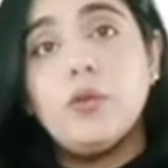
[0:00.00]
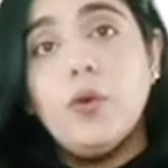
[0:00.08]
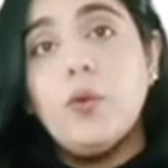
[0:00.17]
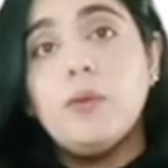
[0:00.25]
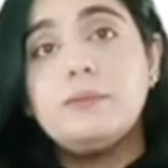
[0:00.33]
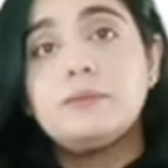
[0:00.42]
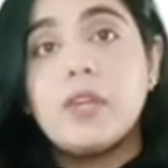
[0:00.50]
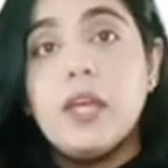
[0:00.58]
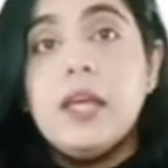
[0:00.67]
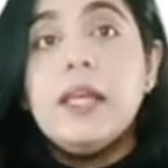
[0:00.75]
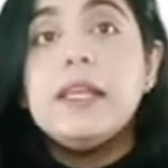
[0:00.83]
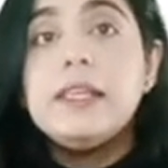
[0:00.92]
know.
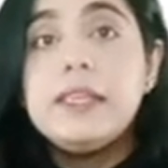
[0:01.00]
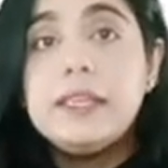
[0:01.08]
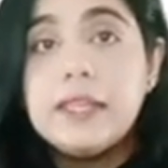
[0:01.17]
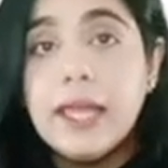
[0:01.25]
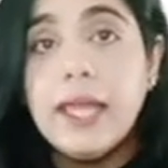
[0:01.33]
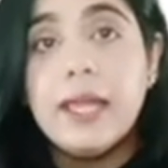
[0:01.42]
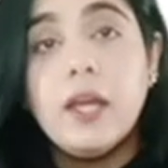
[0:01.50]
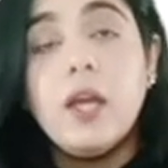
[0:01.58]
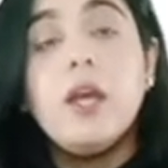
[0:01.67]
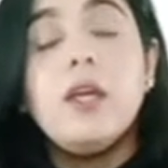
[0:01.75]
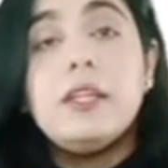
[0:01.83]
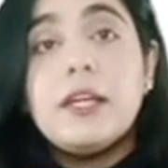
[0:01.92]

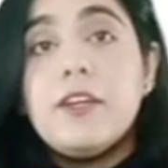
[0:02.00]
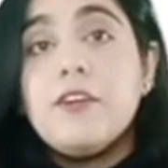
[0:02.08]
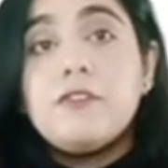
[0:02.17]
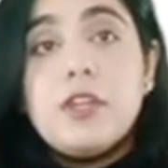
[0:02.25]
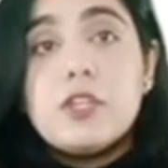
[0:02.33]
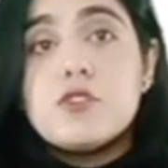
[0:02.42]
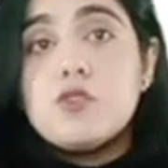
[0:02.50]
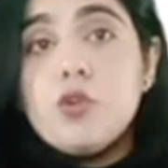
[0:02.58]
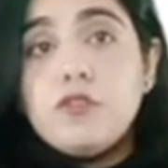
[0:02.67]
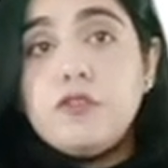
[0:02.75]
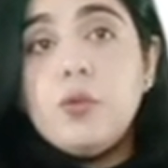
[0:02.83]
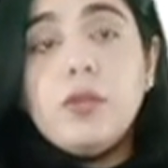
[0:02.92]
If there is
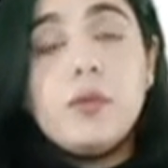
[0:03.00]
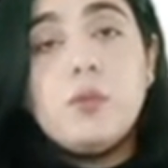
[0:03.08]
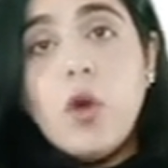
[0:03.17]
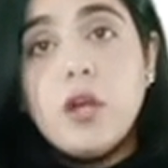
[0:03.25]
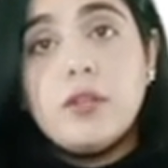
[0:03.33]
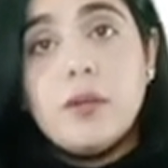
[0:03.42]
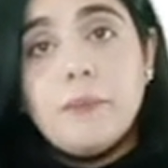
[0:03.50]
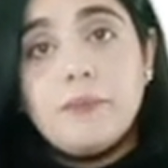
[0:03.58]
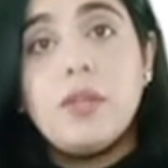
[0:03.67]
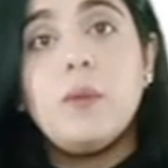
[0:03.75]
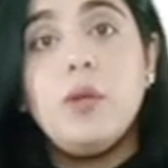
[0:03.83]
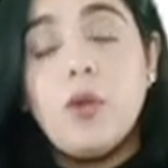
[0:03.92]
no food and water,
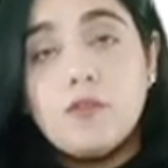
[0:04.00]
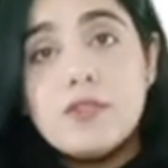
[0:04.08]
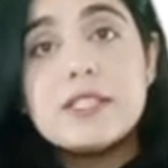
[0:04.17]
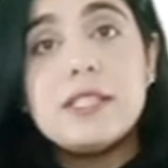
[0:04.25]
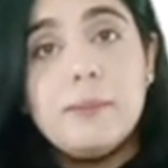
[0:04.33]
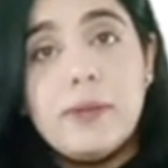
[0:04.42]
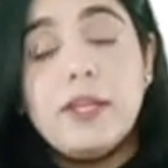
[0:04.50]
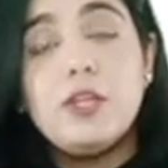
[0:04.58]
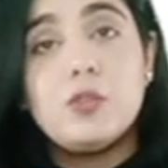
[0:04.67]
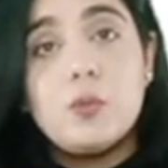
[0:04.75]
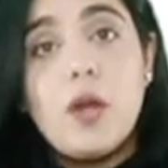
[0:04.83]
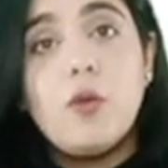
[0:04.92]
they will obviously break
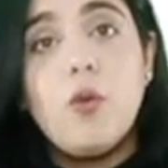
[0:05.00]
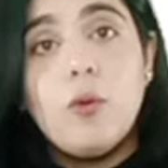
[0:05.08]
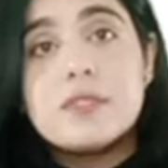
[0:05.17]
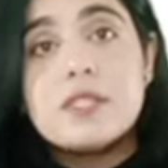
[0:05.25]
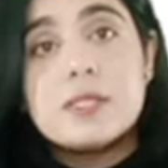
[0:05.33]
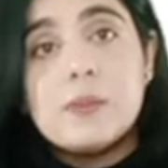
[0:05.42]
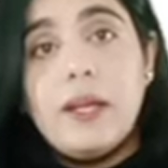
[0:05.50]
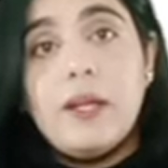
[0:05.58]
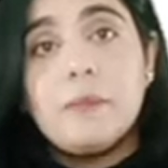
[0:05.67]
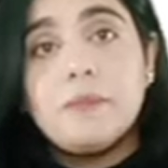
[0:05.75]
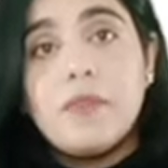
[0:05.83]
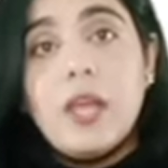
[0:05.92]
into our homes as well.